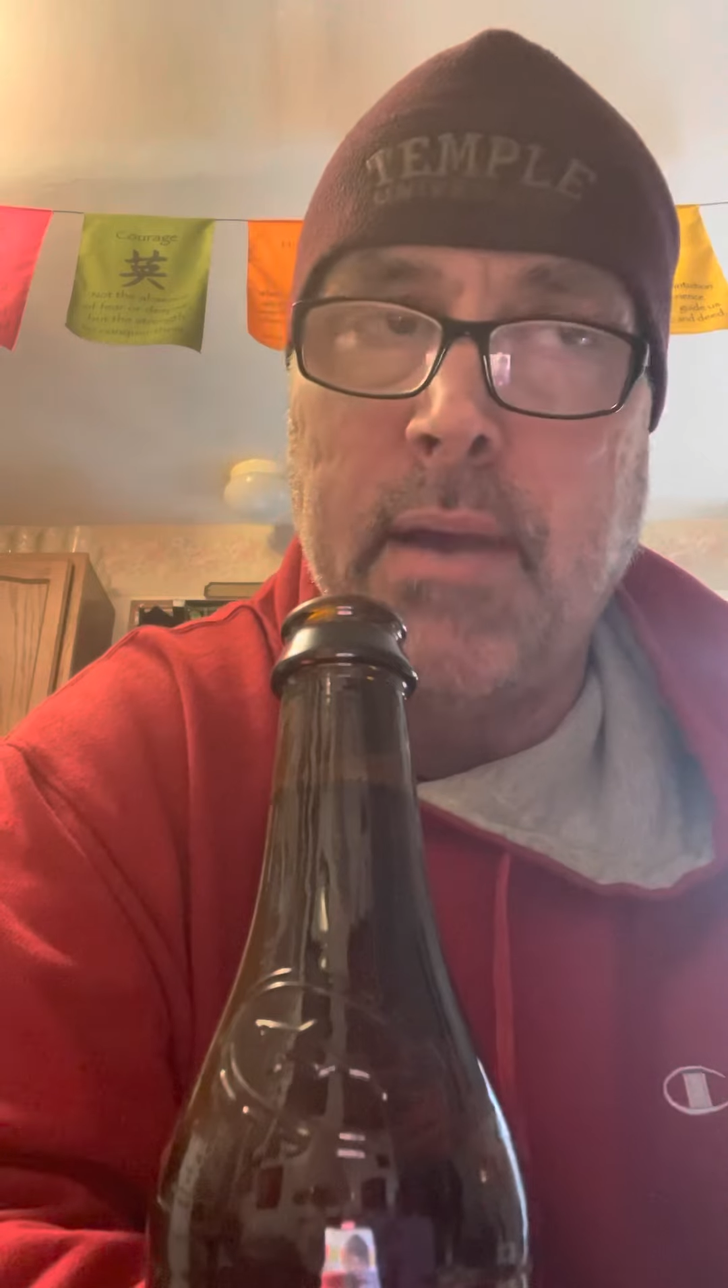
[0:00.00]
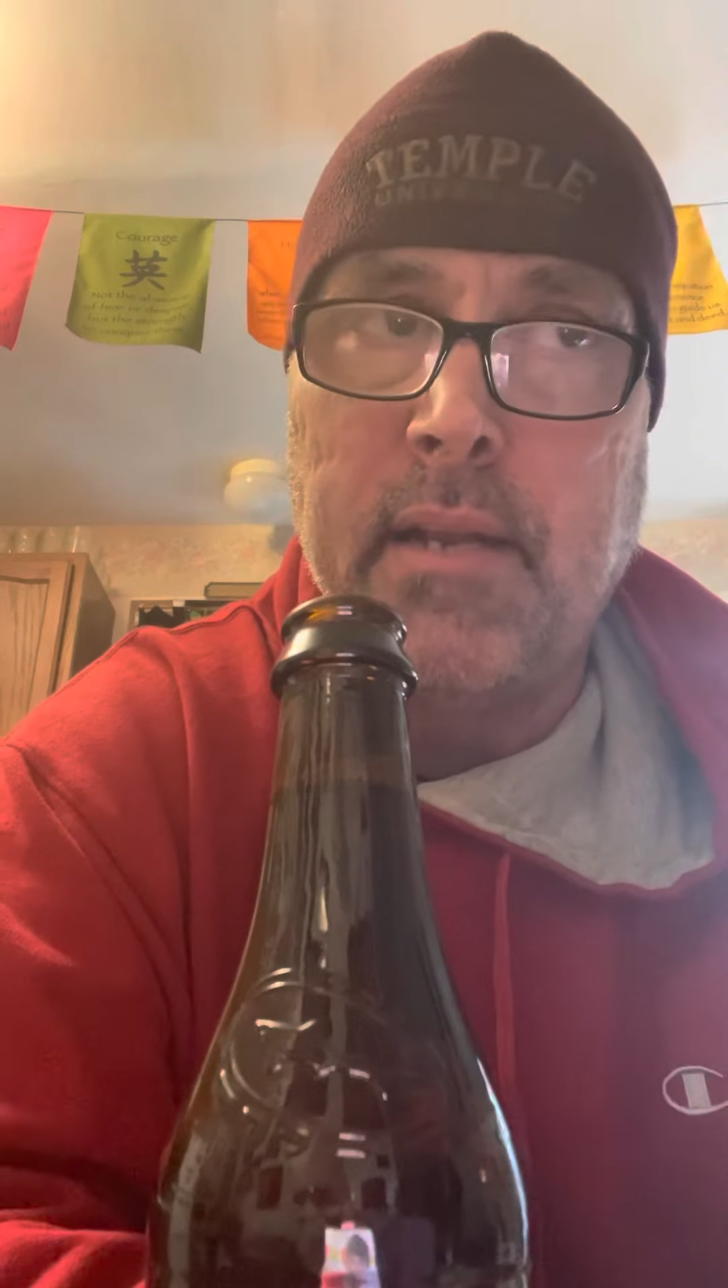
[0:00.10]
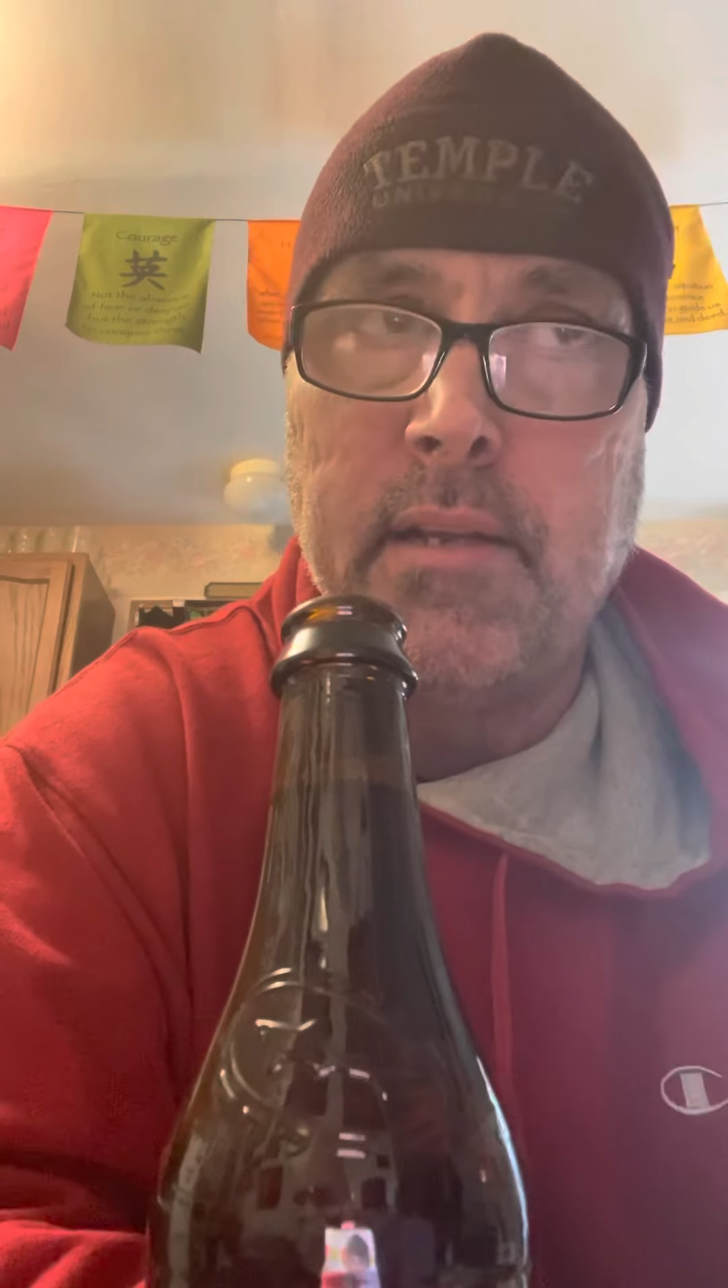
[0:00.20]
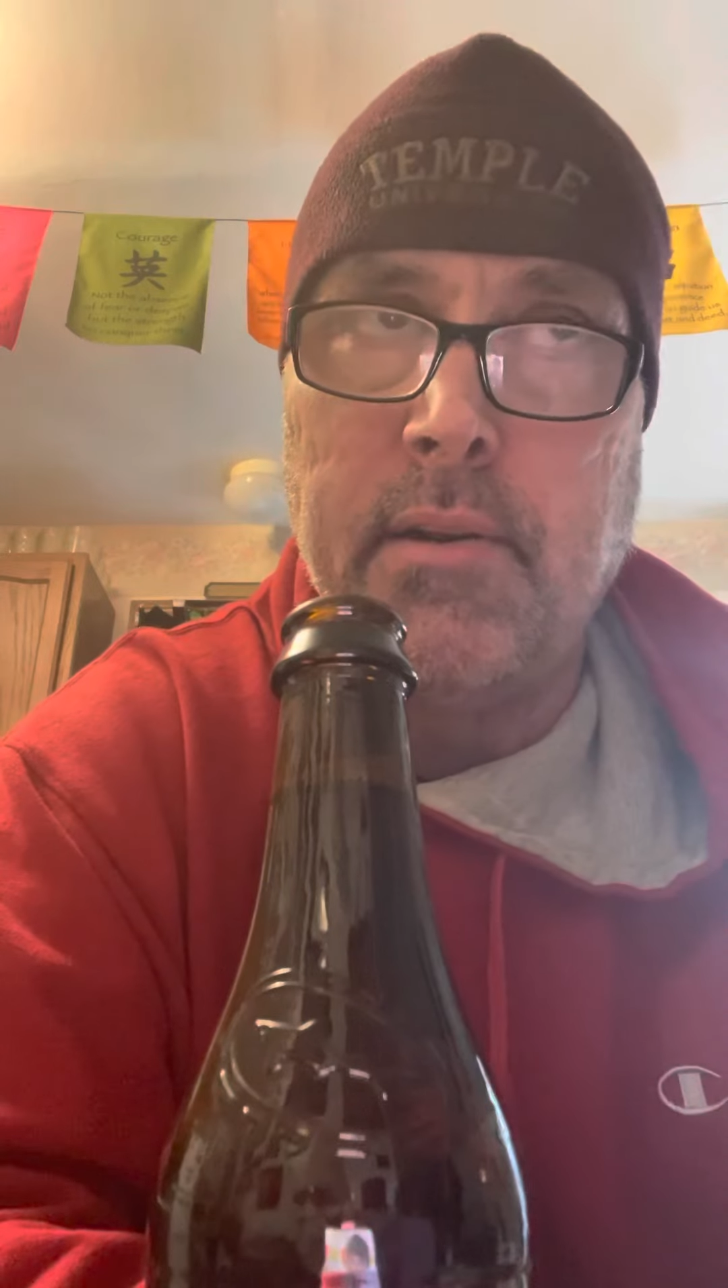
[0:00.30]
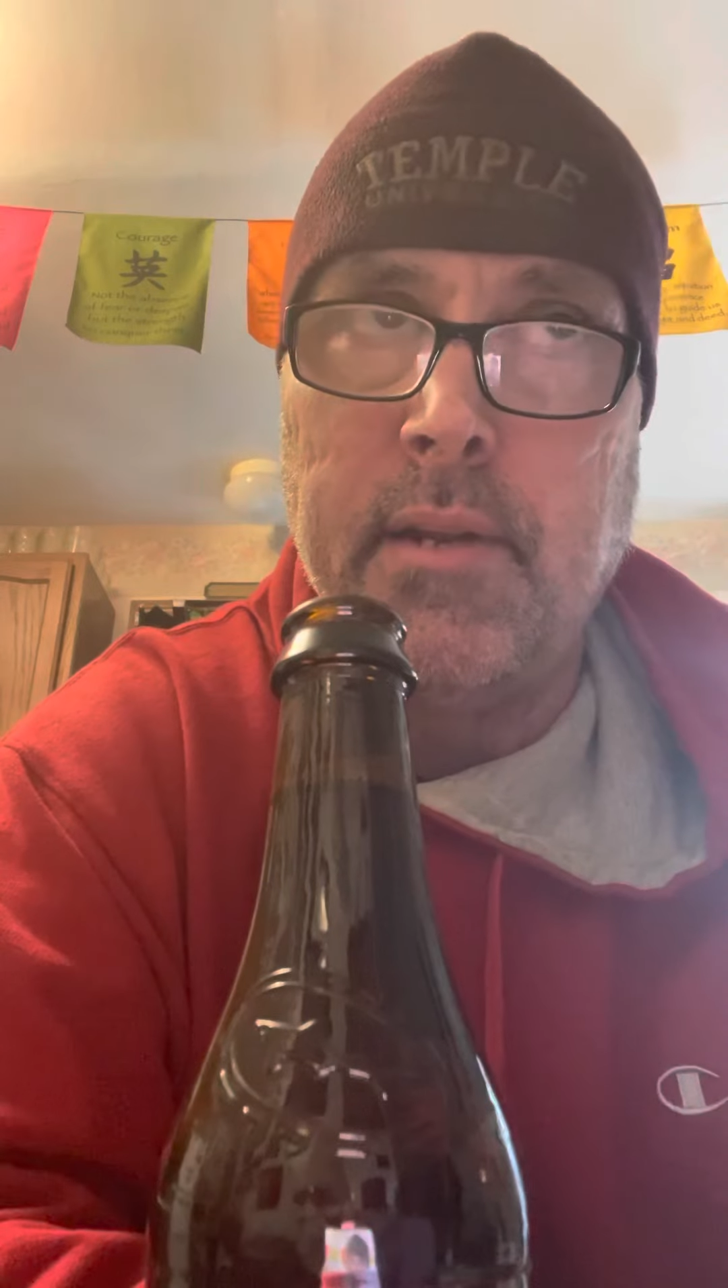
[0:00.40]

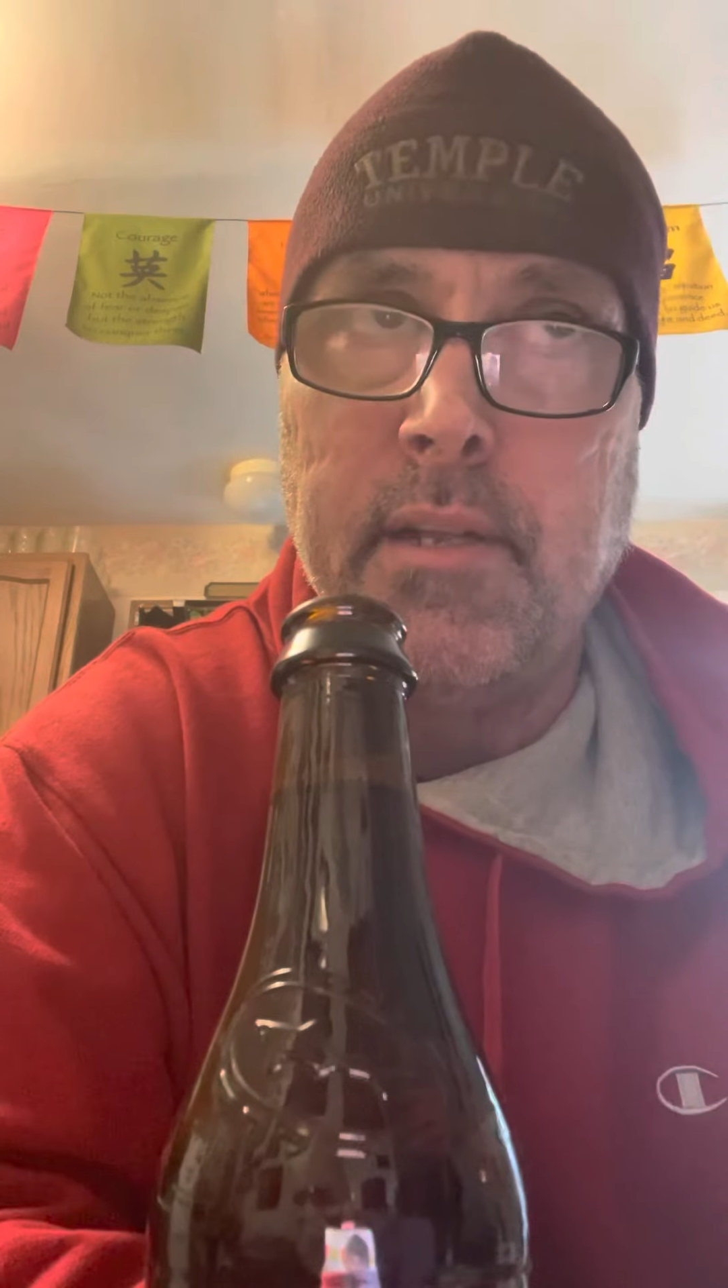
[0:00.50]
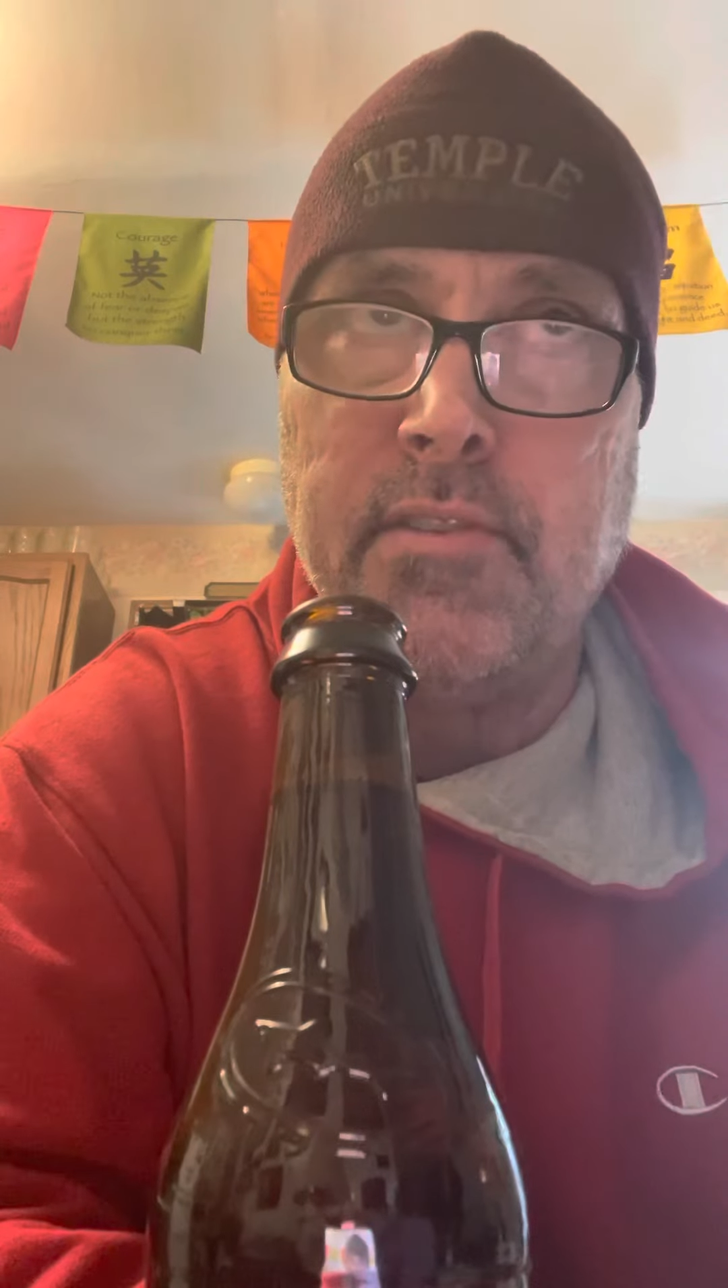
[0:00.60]
bacteria